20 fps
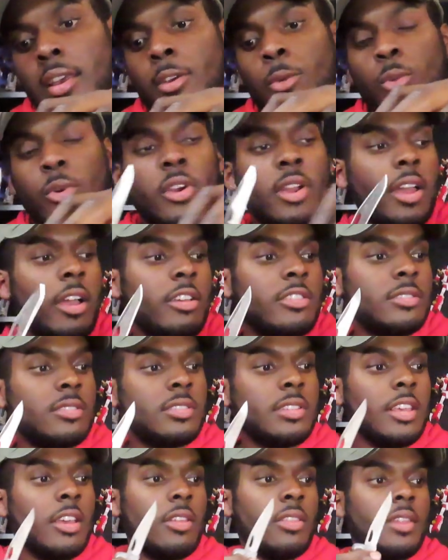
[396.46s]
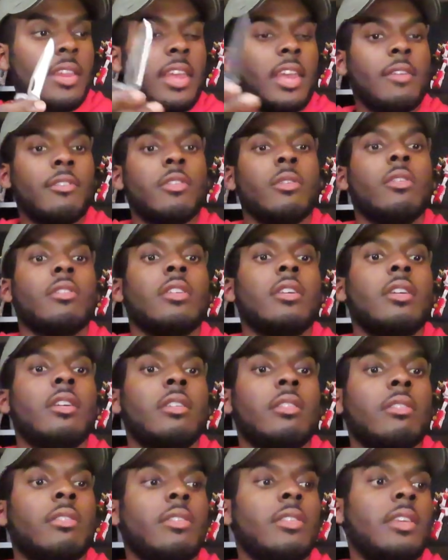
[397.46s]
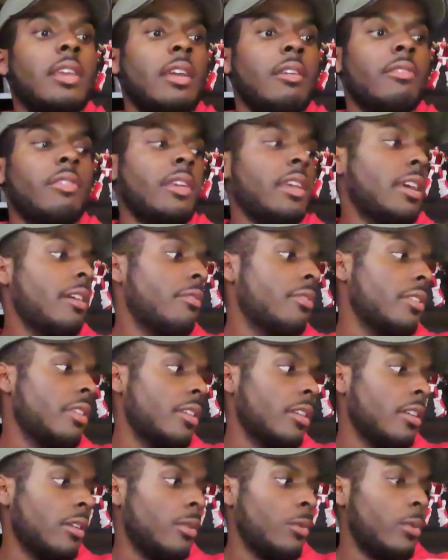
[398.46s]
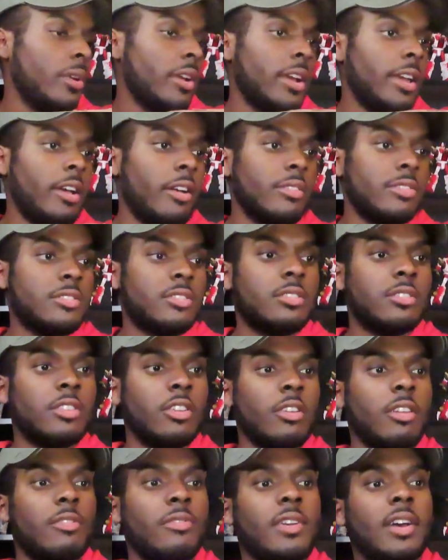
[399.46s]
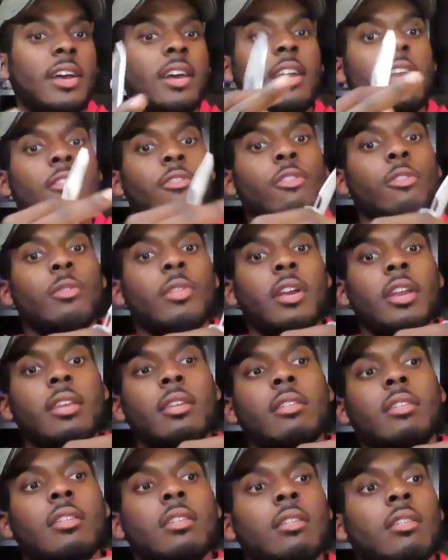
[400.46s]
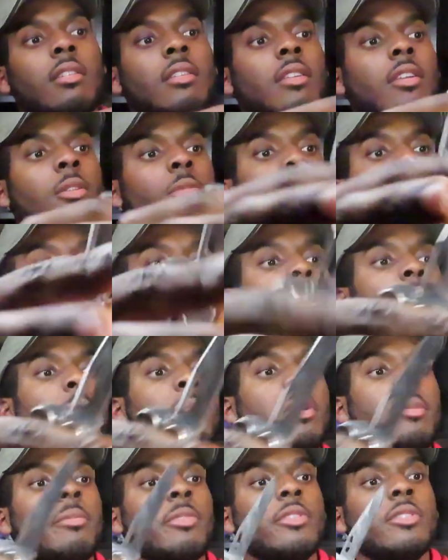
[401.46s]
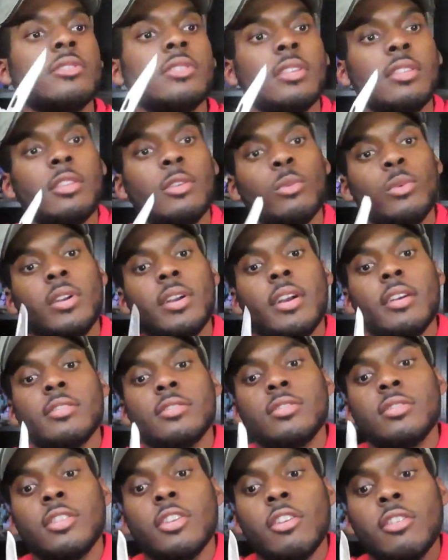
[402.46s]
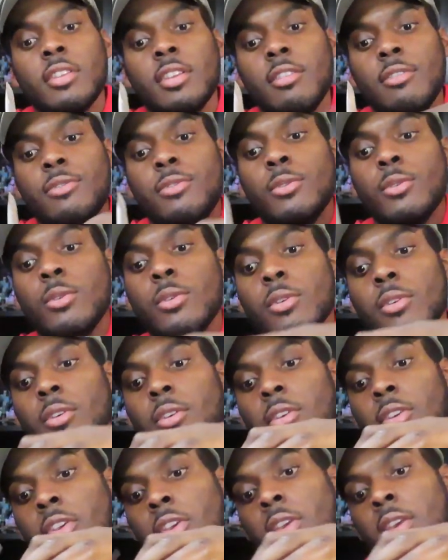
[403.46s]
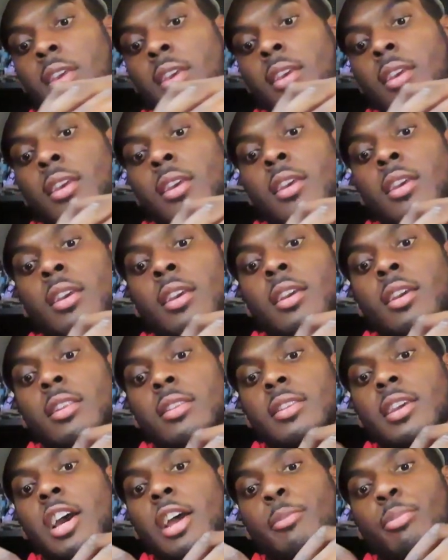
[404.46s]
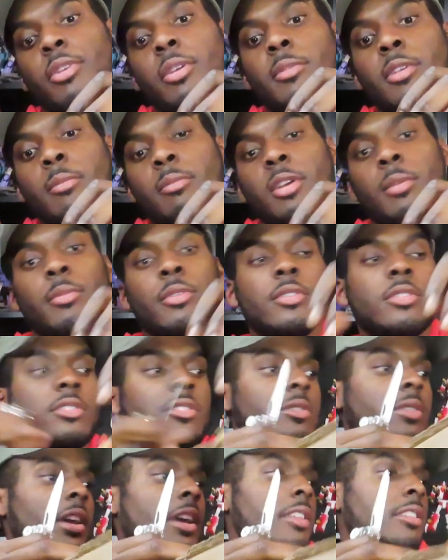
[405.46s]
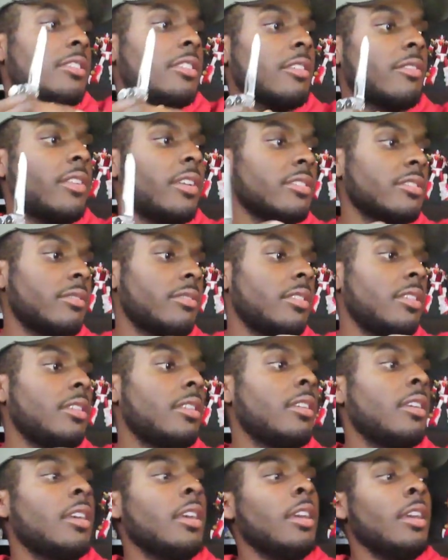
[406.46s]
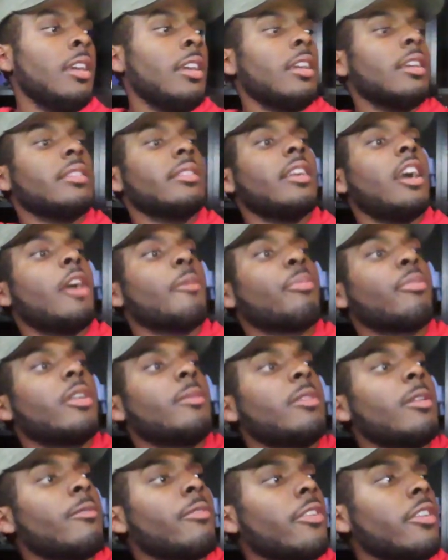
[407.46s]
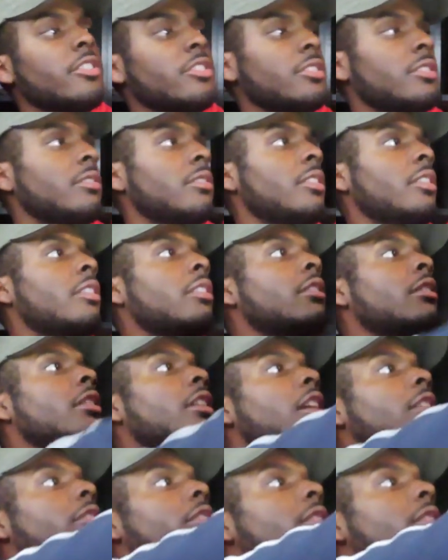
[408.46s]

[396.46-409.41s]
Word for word: warehouse sale they have going on. They have they have the uh, warehouse 35 for like premium members and the warehouse 30 for not premium members. So I took advantage of the not premium version of